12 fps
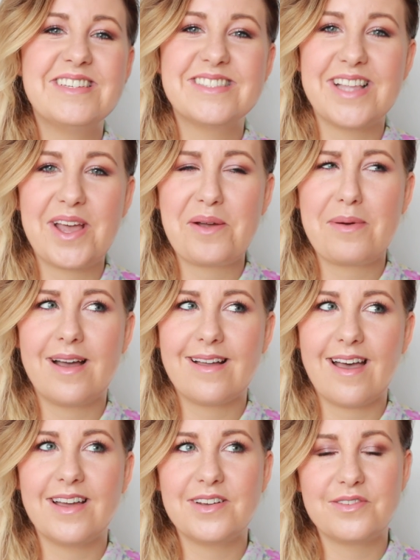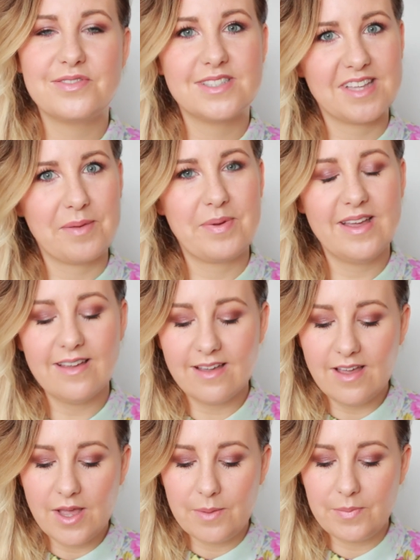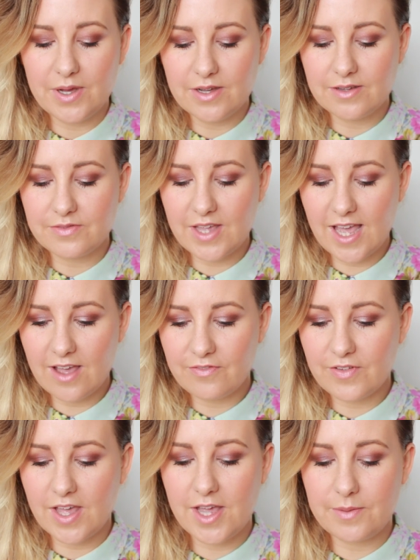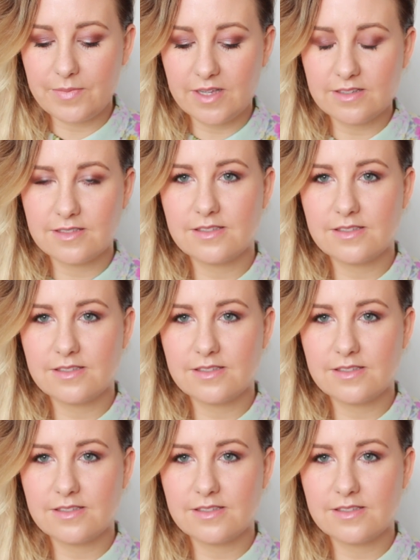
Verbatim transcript: so I kind of skip it, but they have um,